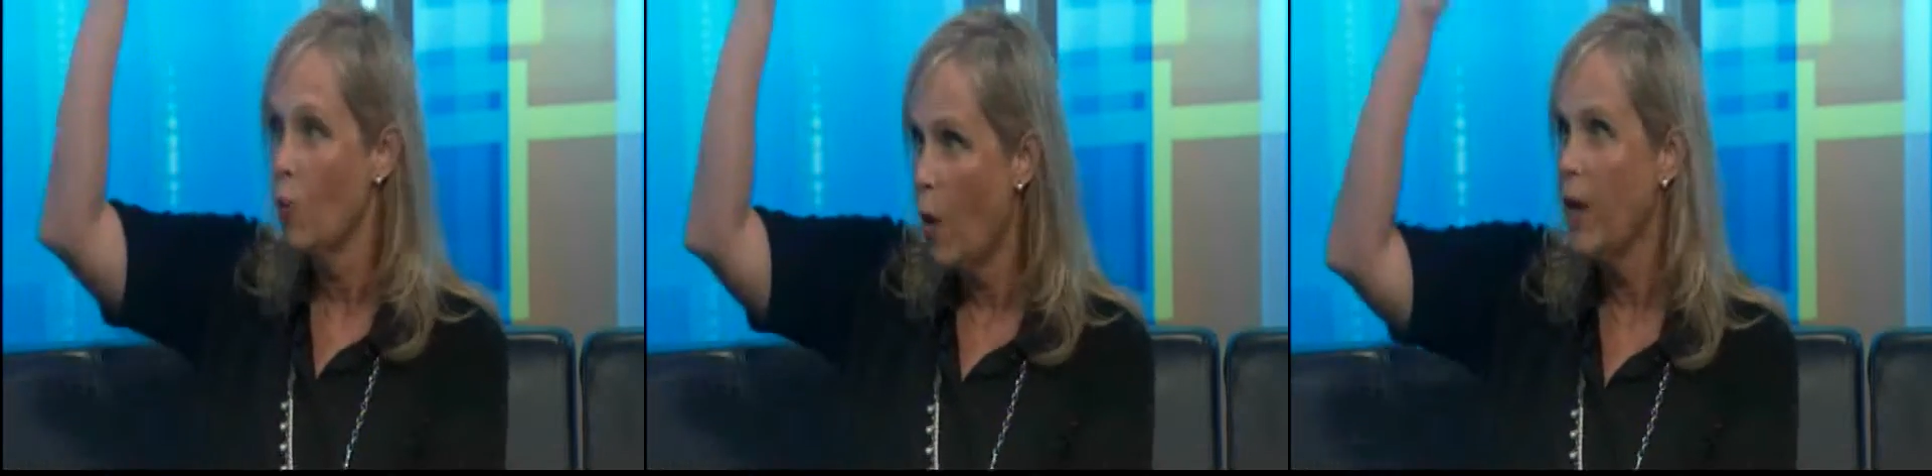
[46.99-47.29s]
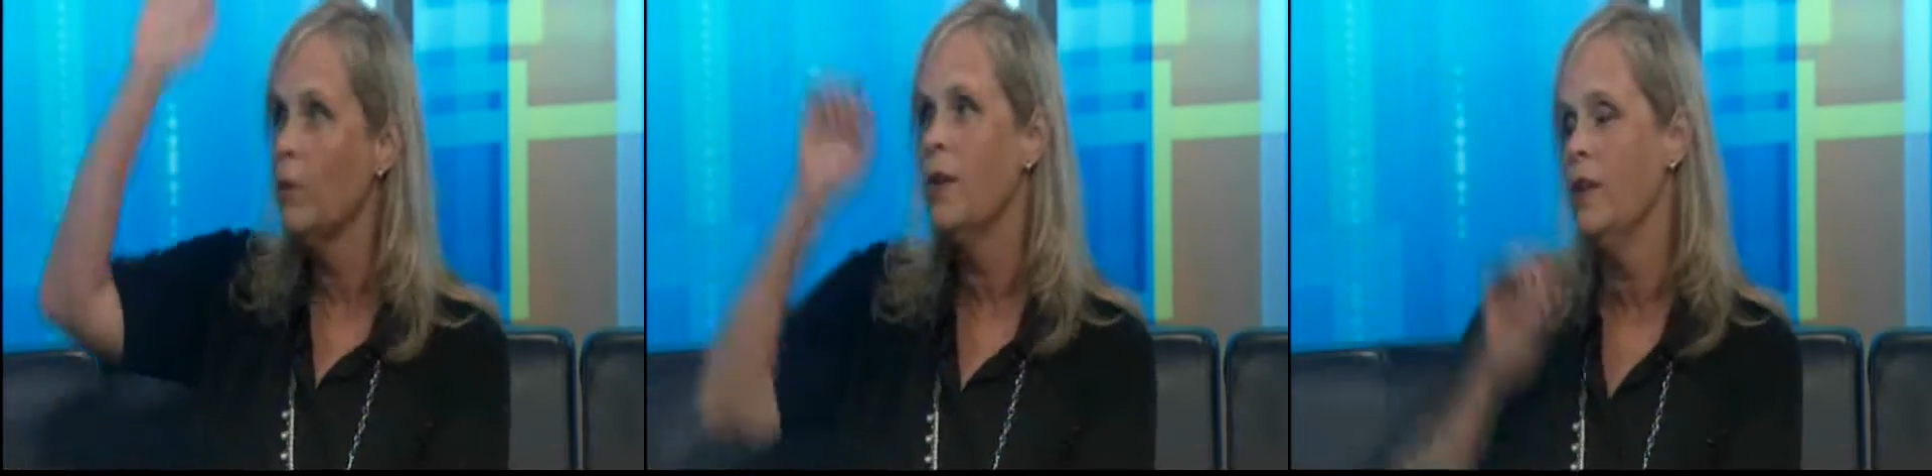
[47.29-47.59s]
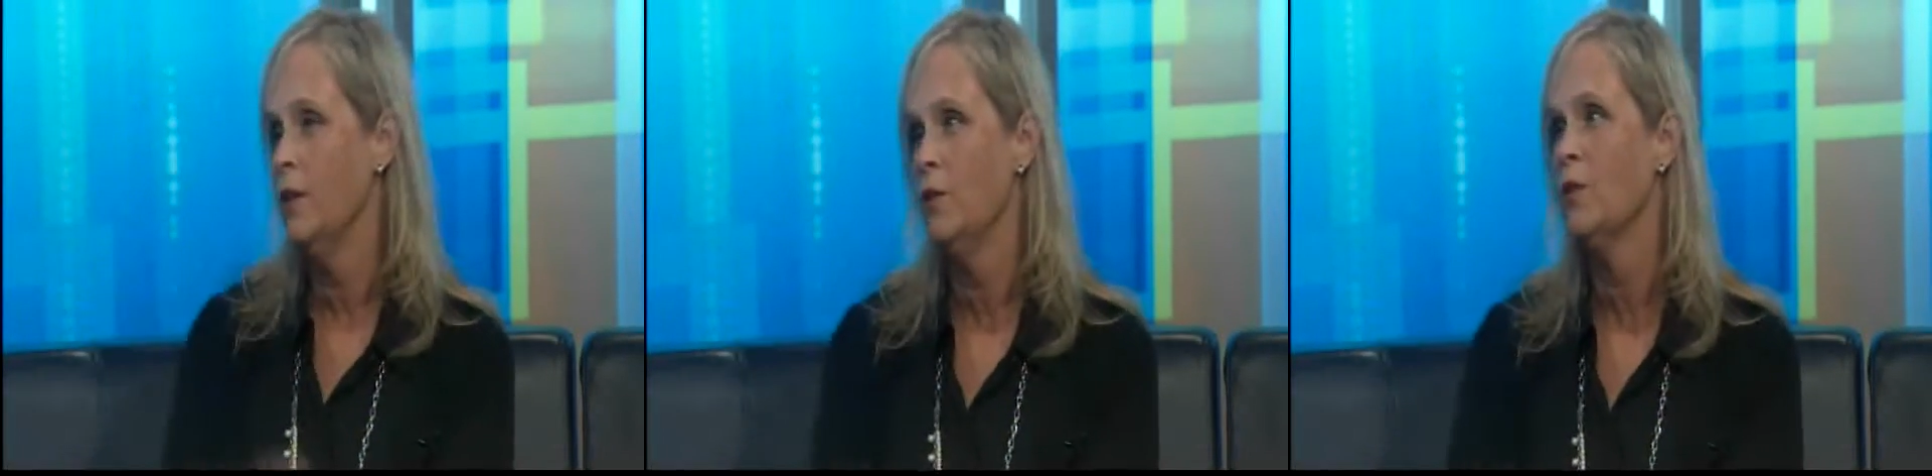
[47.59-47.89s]
why do we
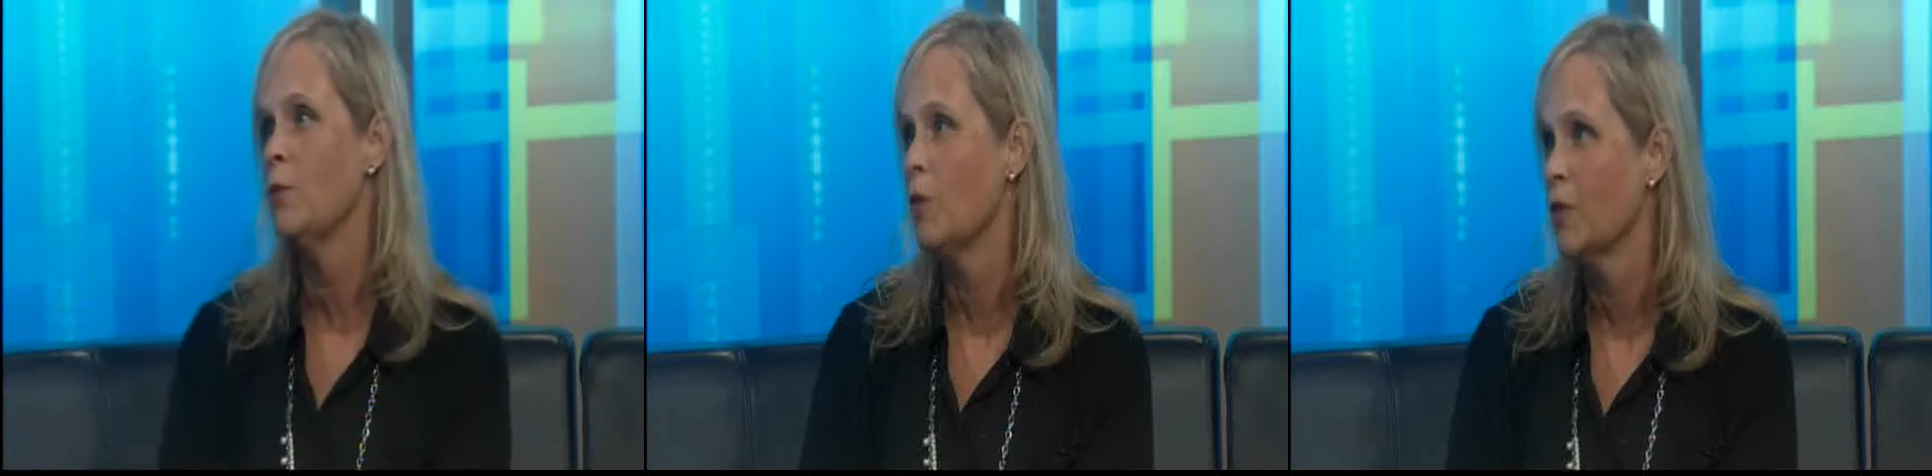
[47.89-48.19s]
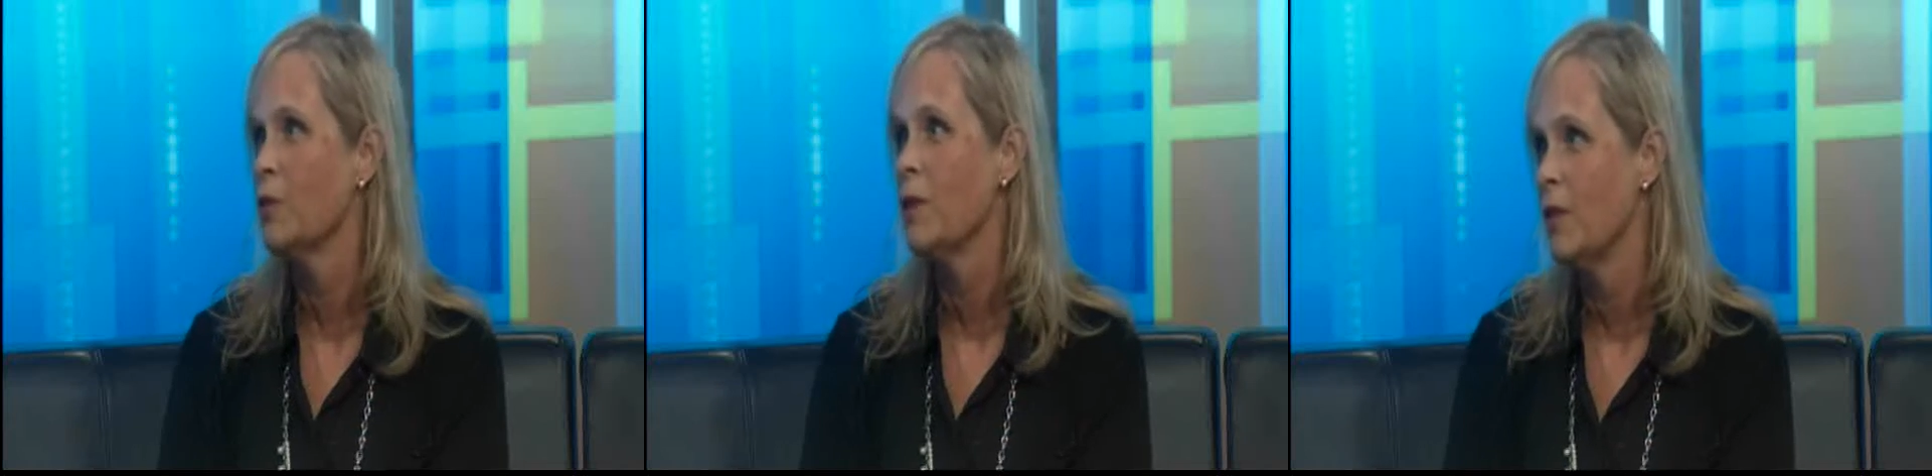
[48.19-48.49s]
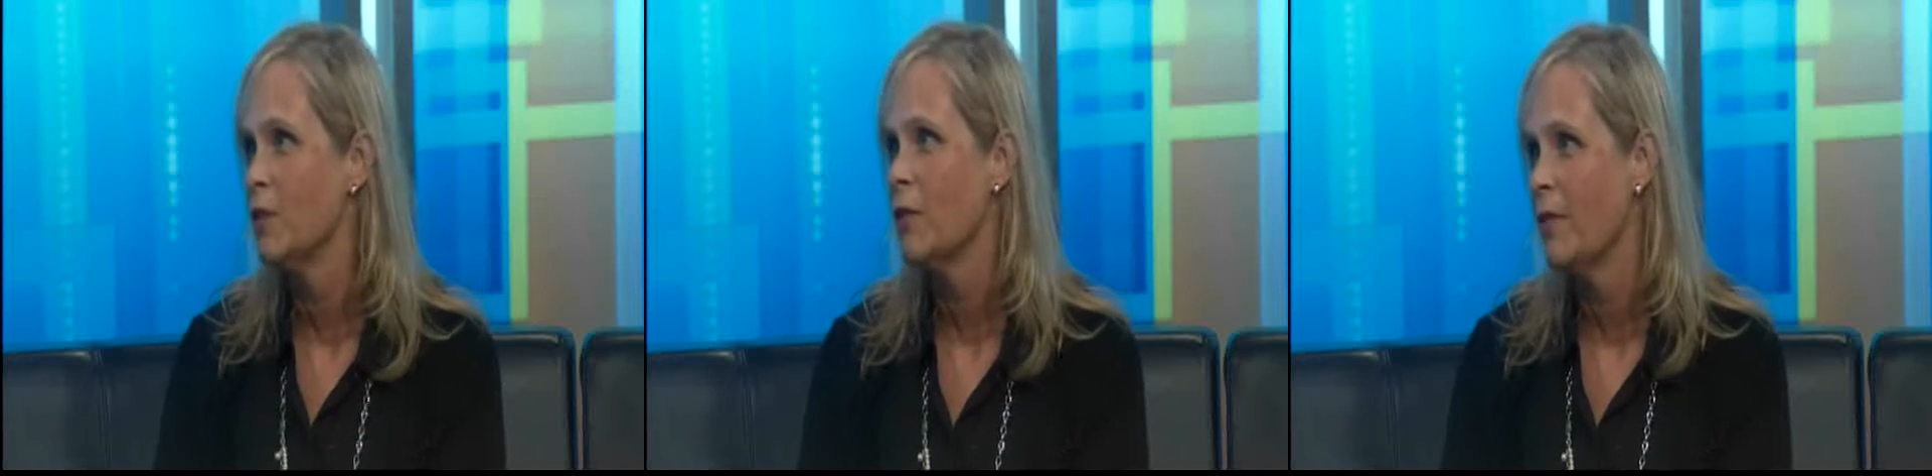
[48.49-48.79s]
use the words we
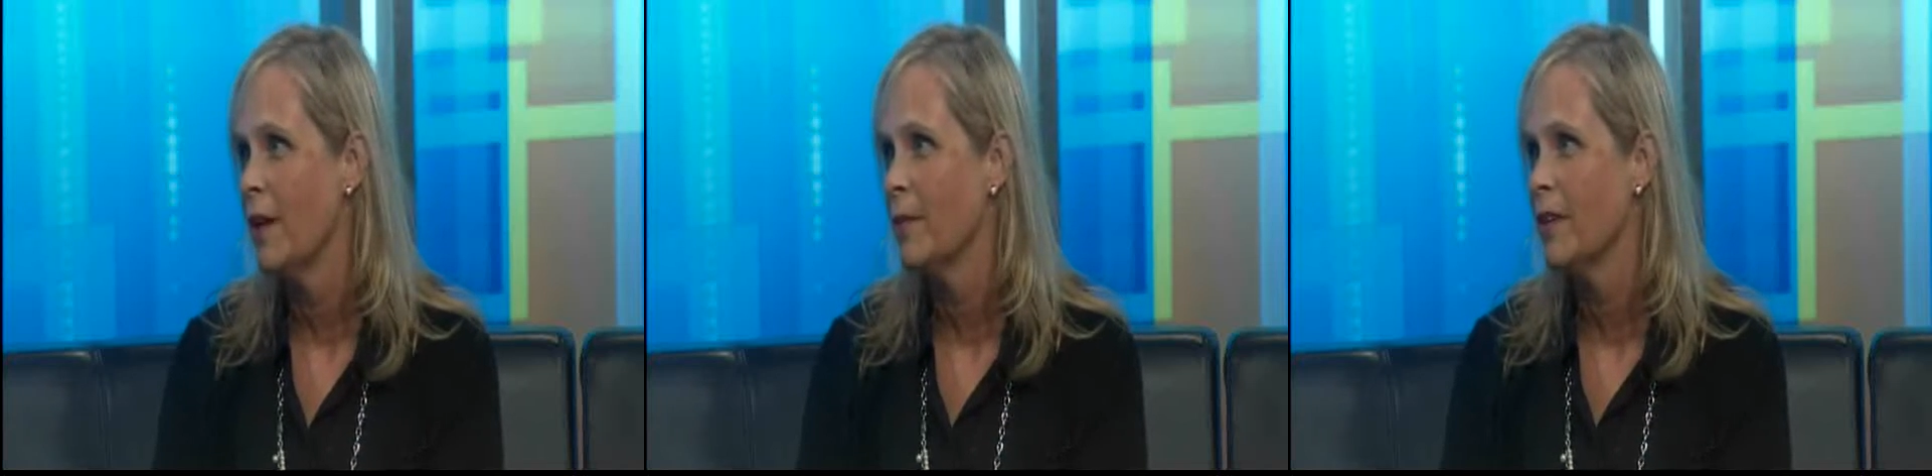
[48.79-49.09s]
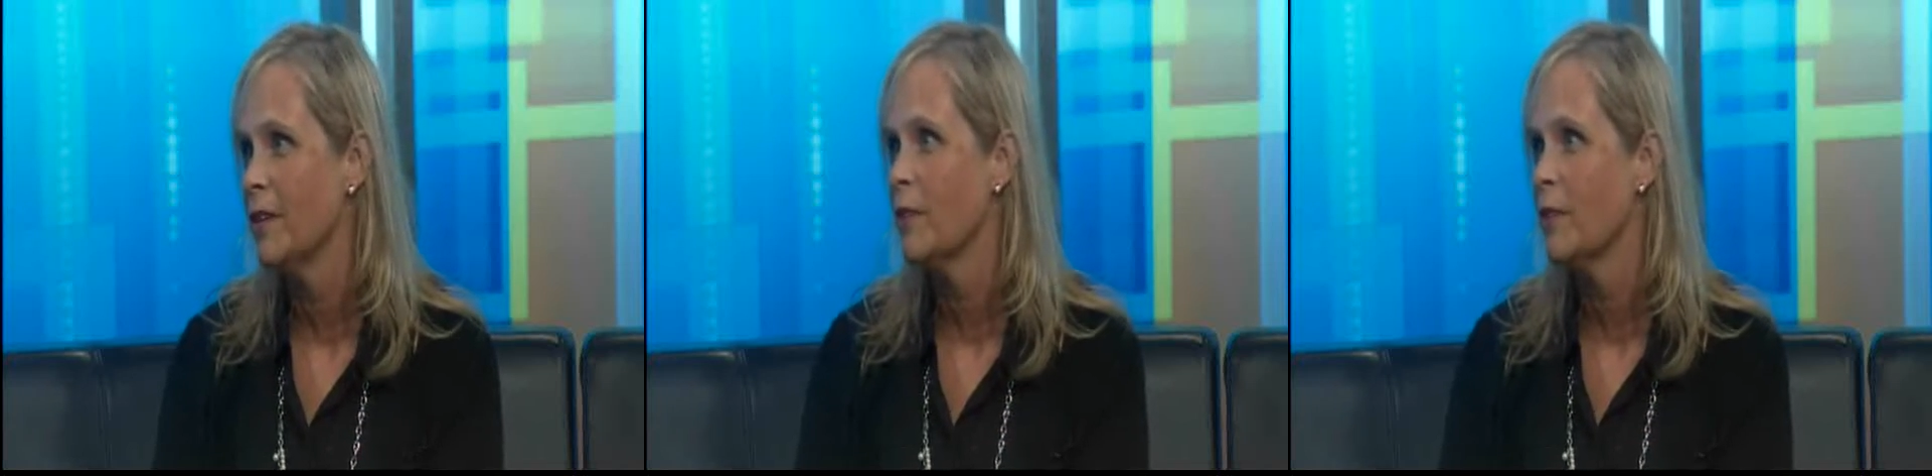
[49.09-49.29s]
use with families?